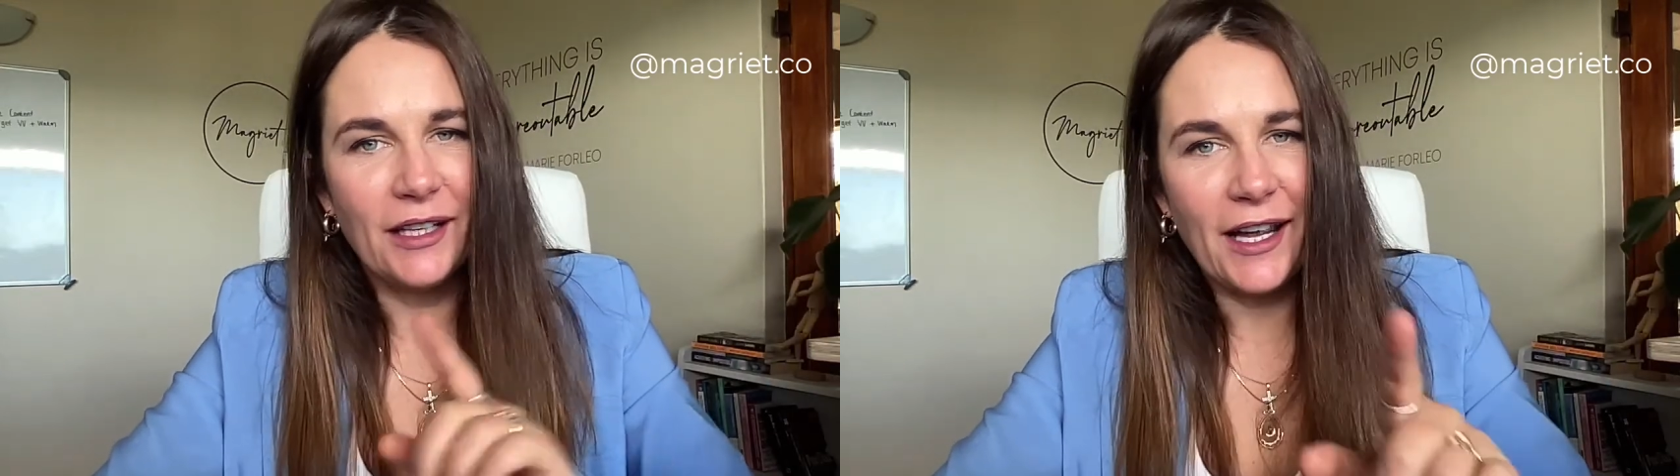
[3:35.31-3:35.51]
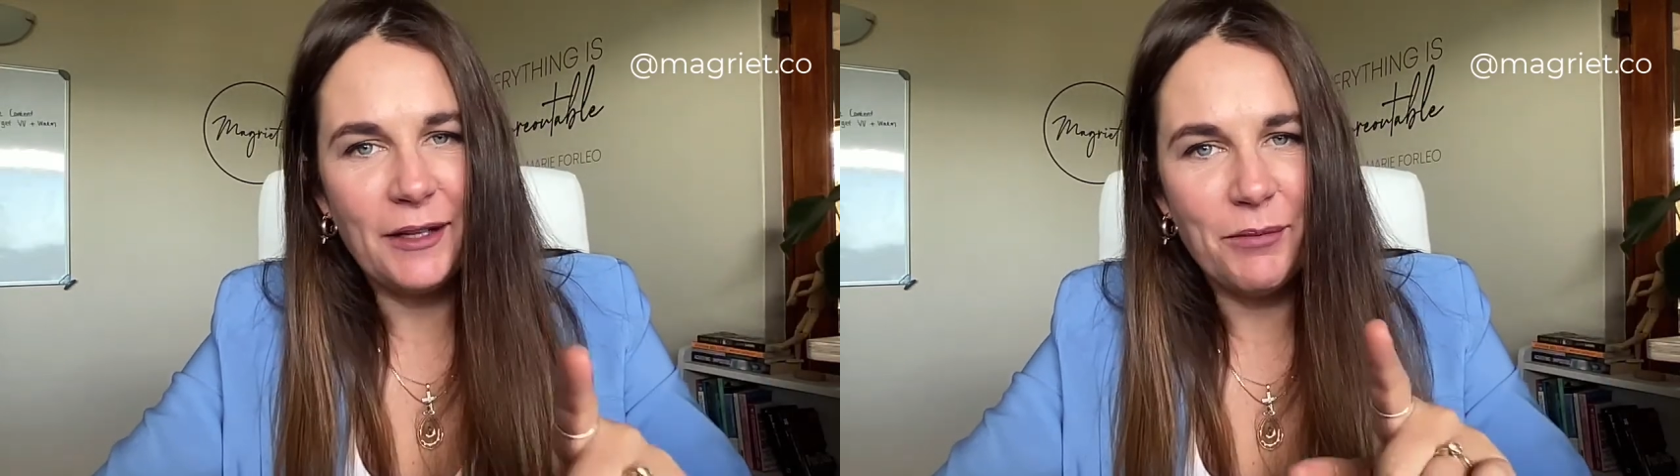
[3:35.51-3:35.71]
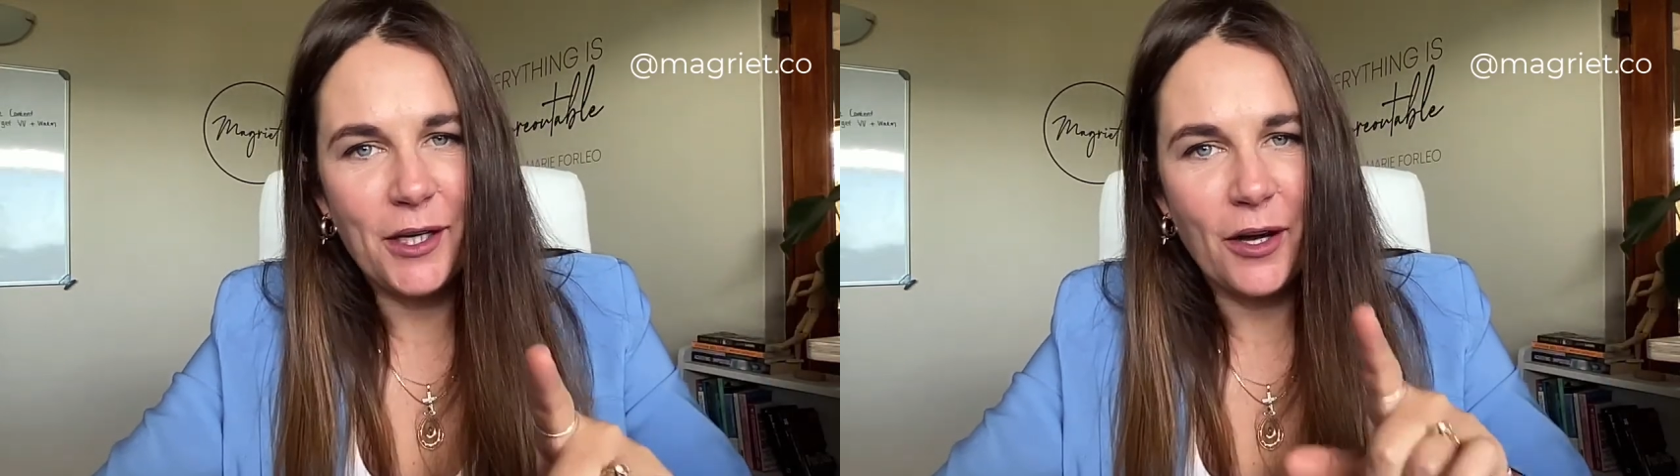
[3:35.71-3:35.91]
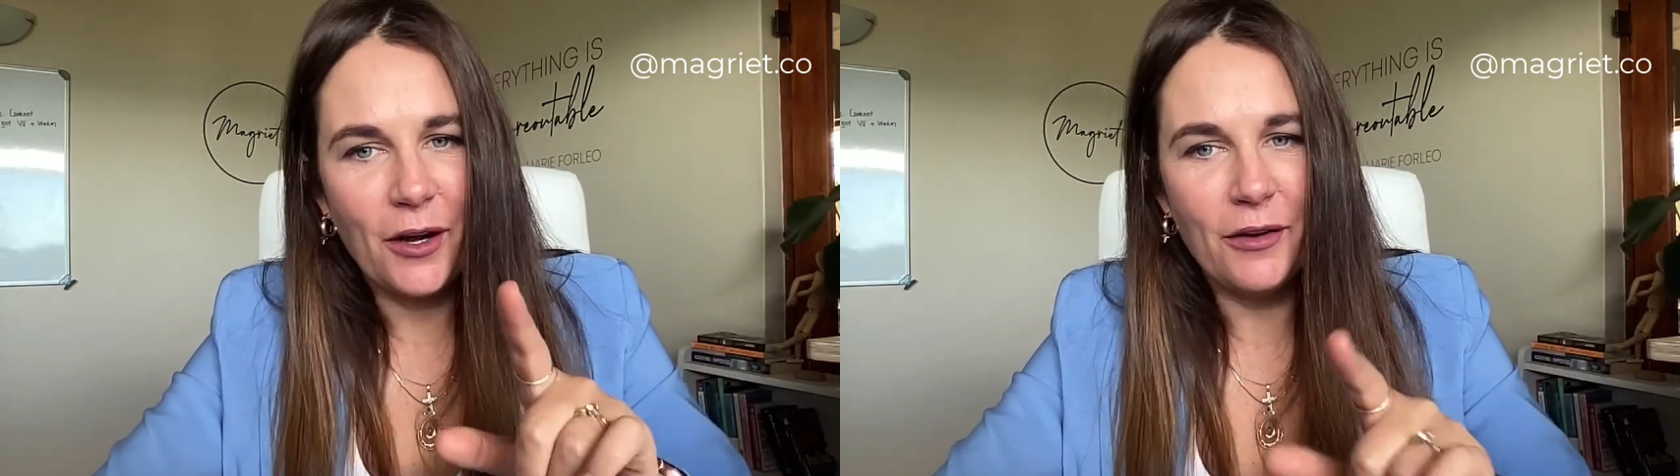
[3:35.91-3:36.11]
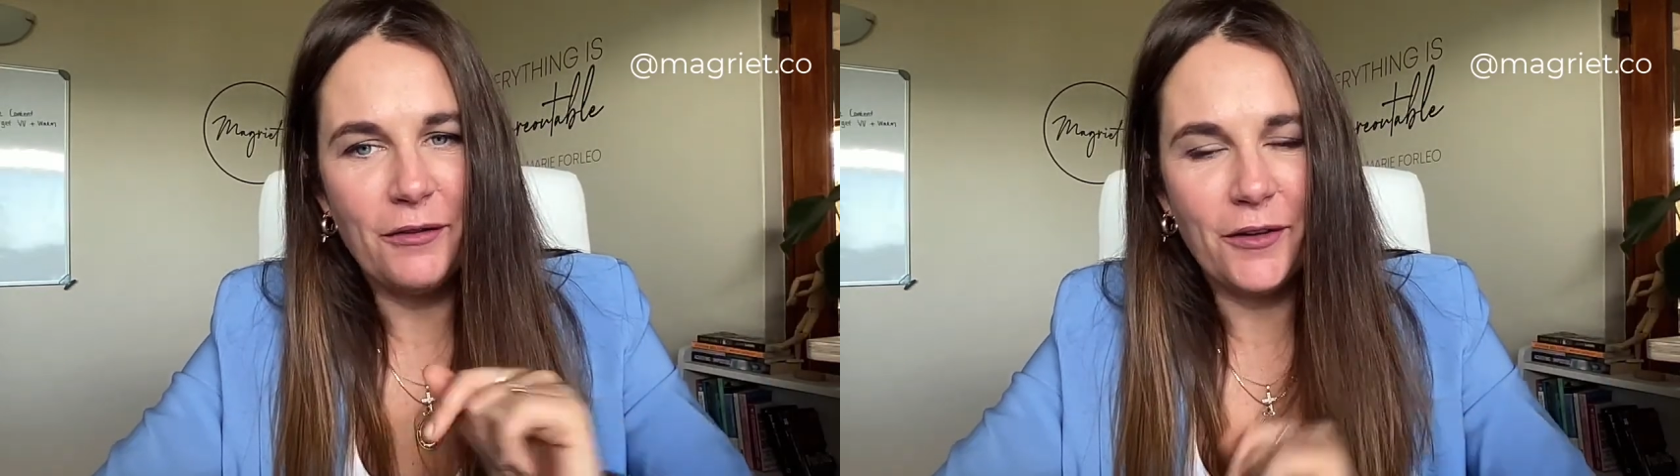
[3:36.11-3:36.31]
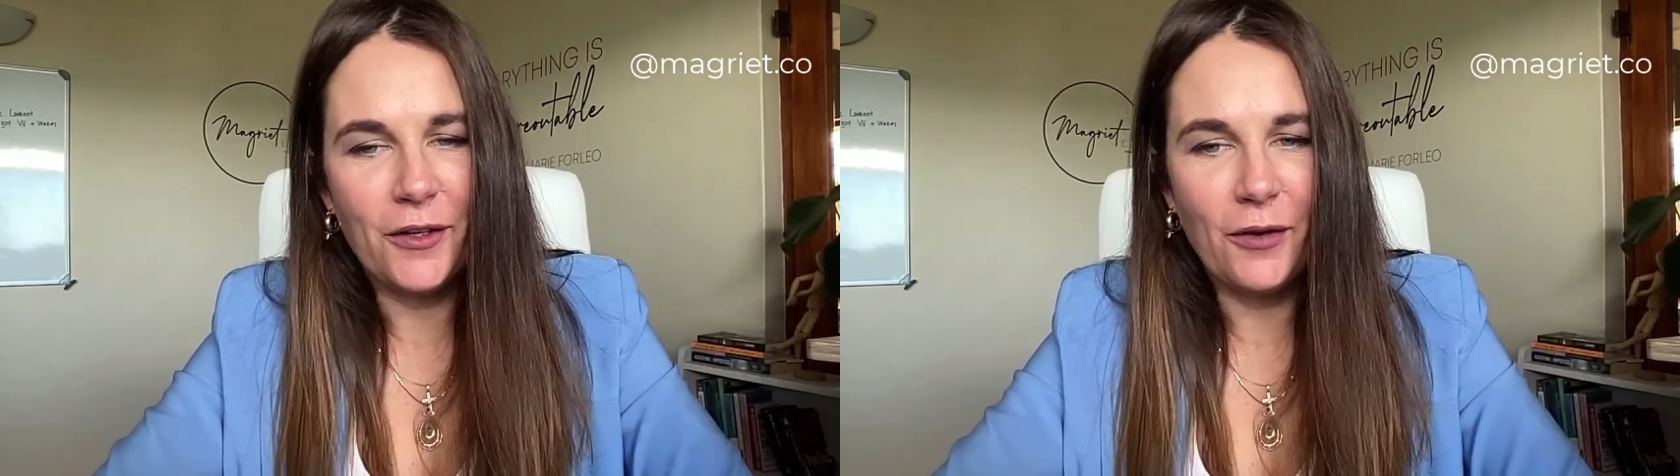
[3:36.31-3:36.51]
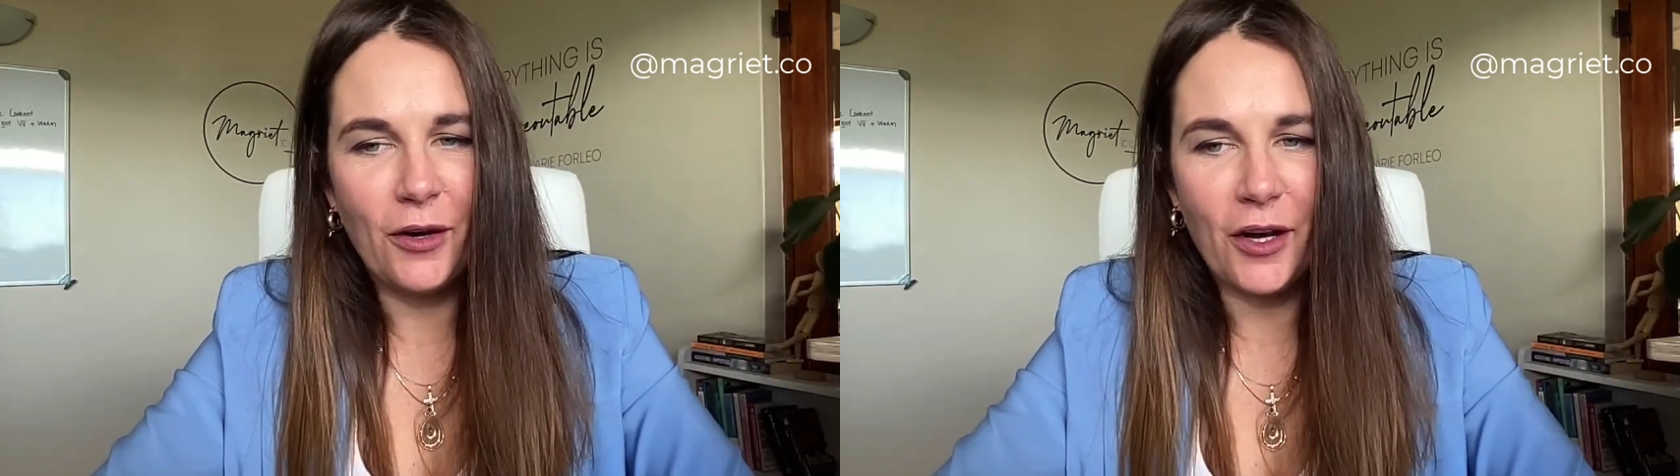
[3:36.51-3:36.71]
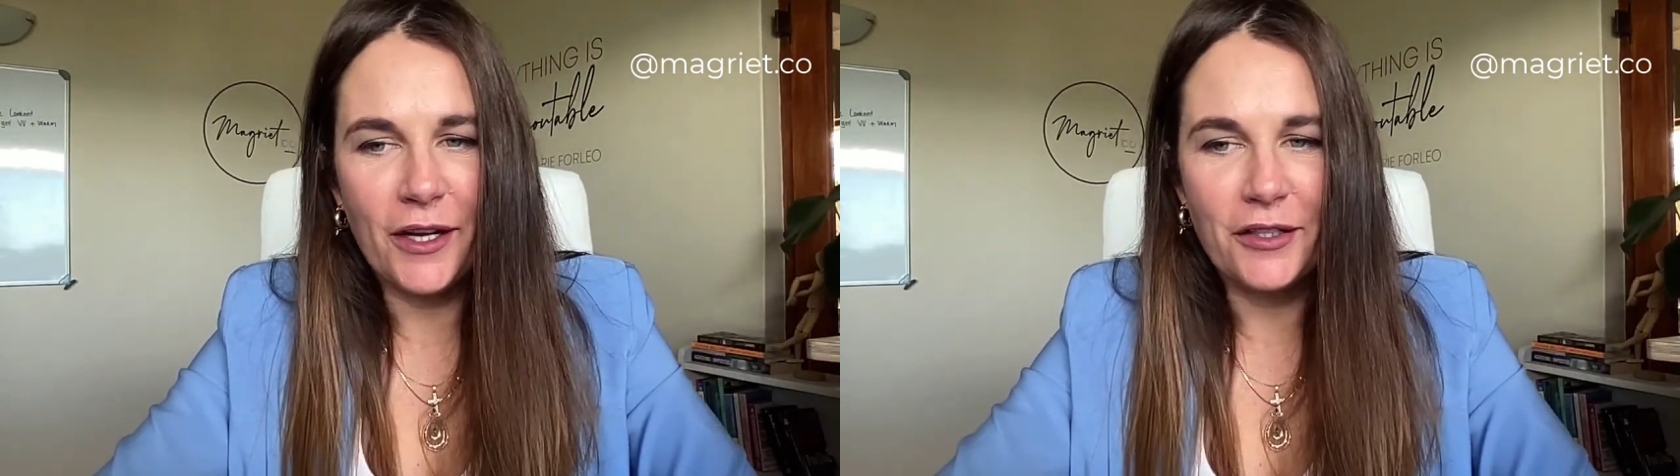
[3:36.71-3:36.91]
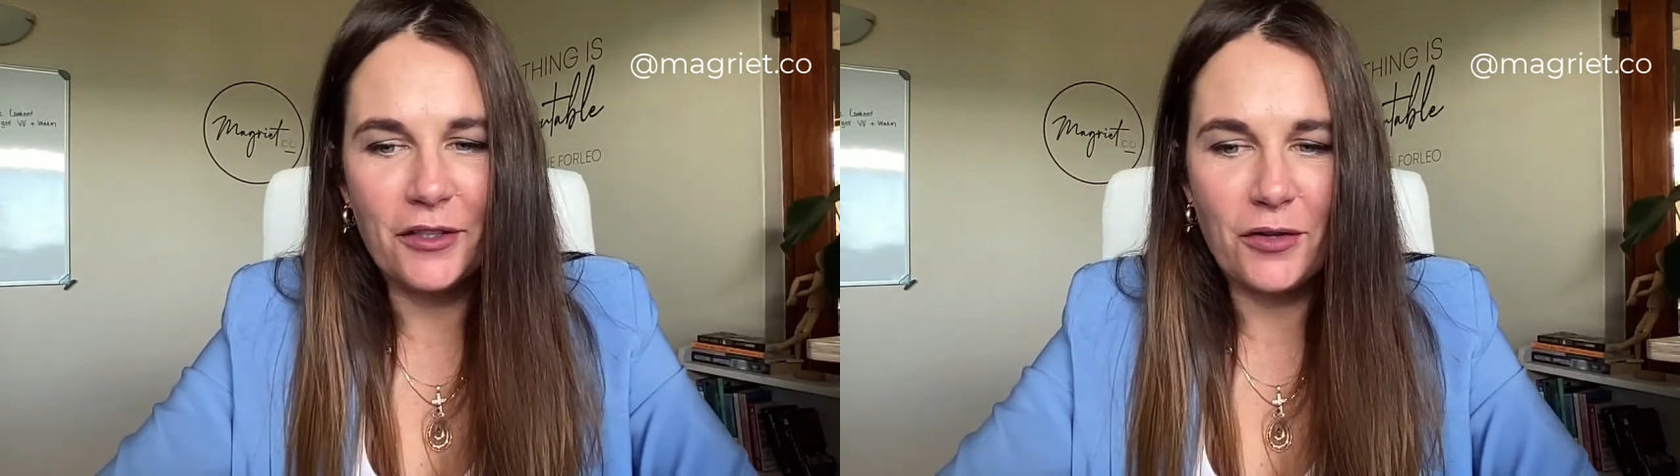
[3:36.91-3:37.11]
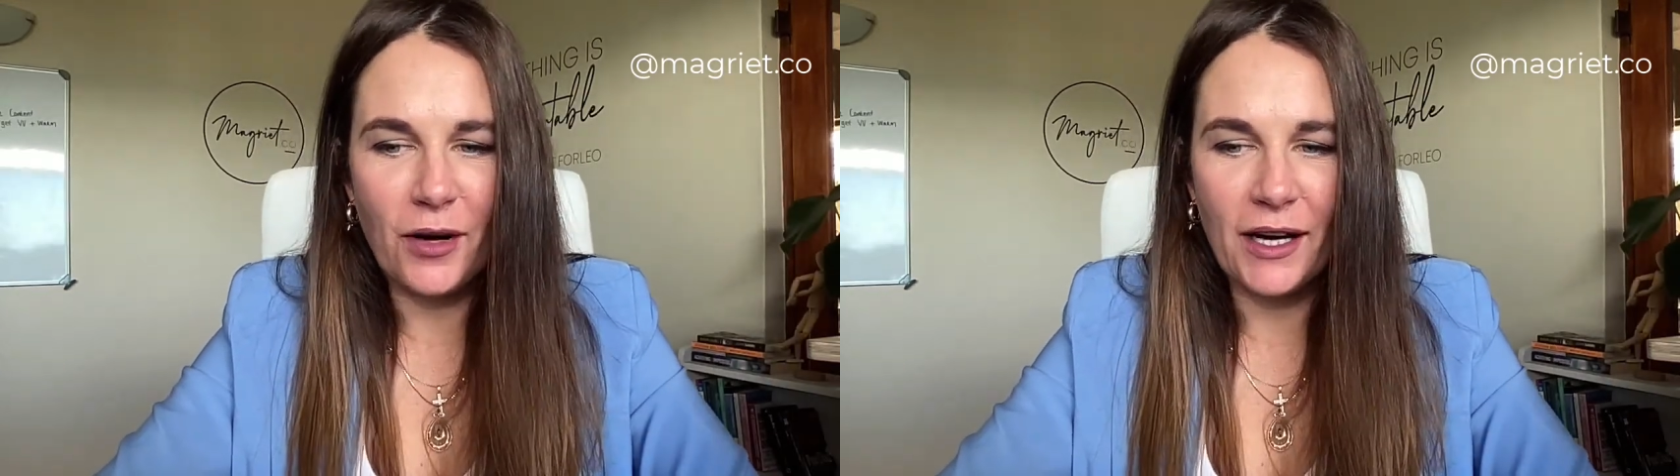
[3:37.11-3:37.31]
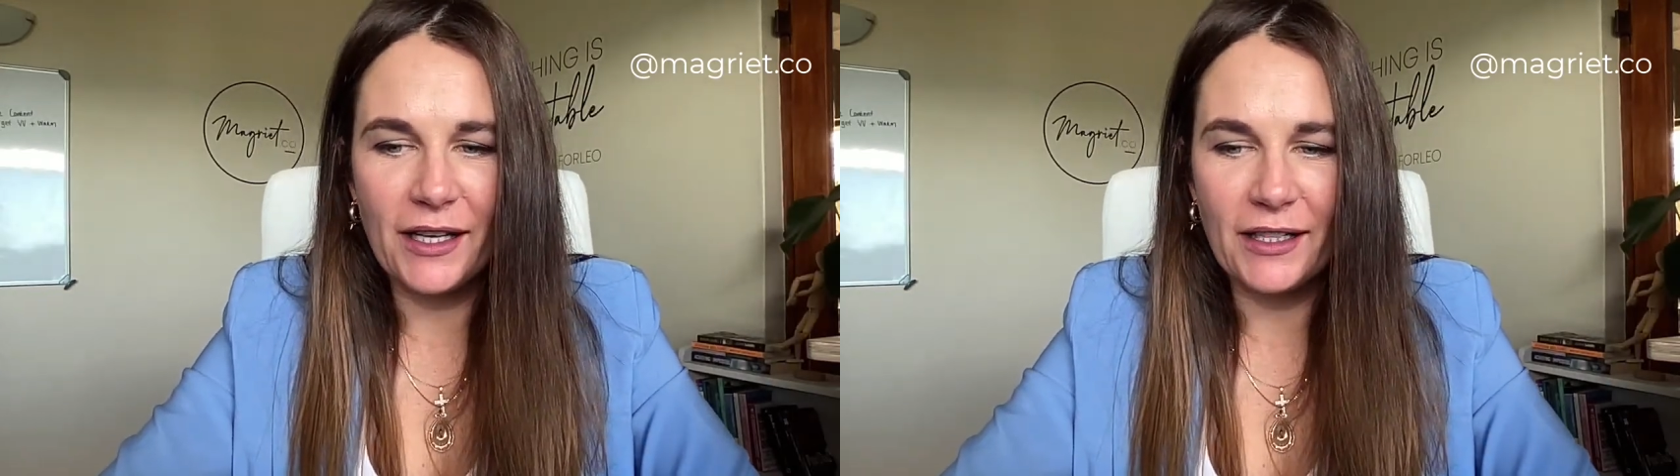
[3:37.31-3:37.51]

Let me know if you are going to try